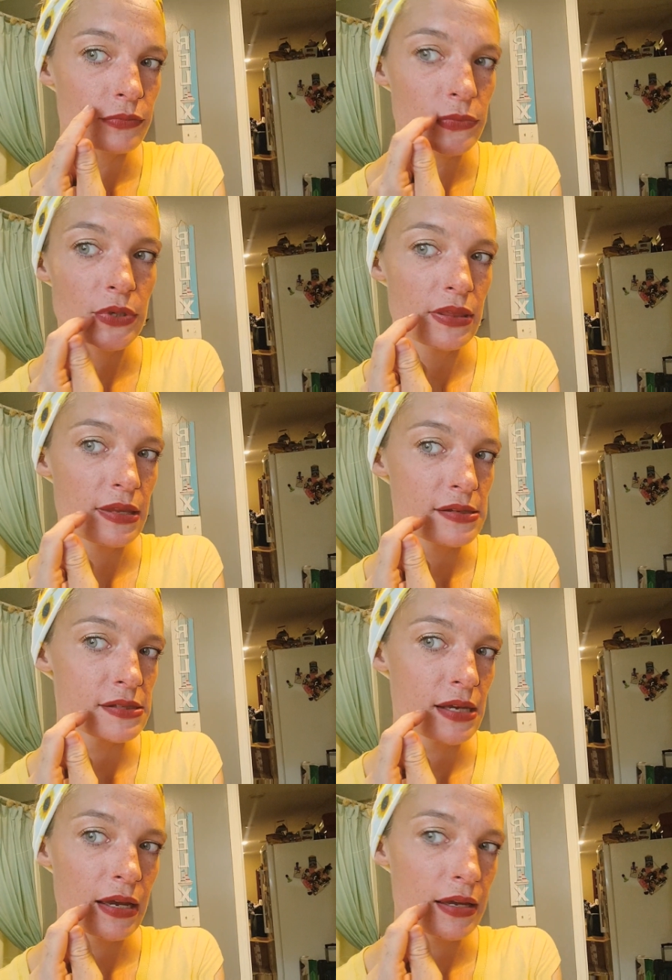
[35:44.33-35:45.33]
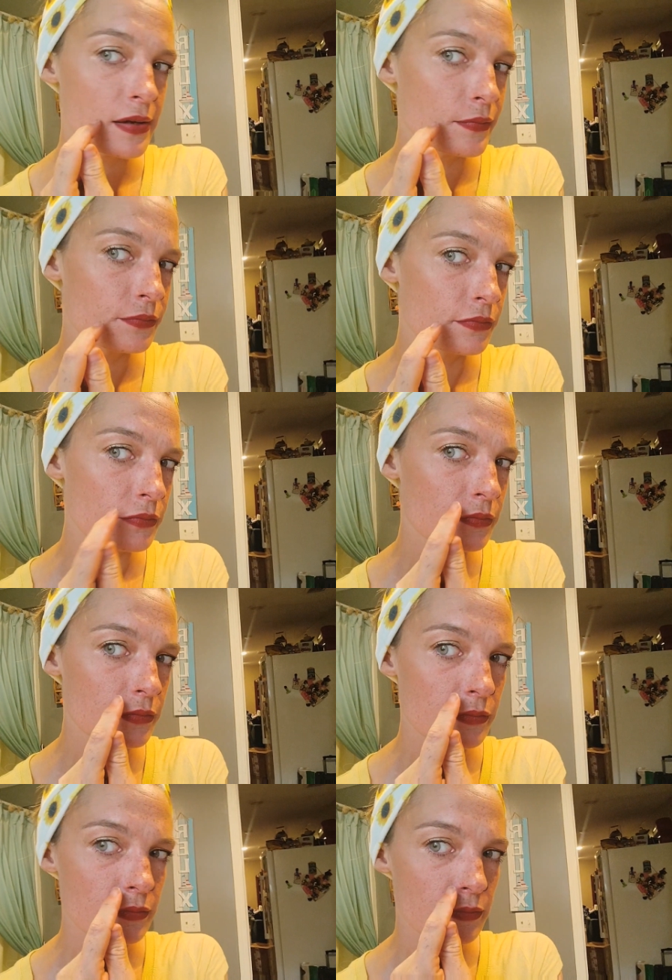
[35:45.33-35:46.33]
On this side,
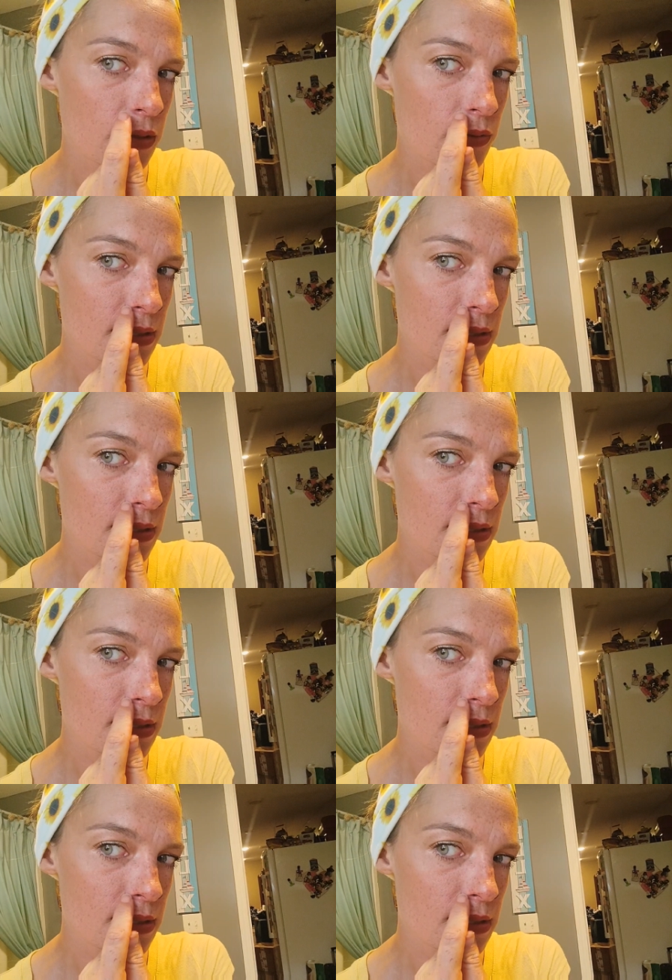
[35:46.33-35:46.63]
you can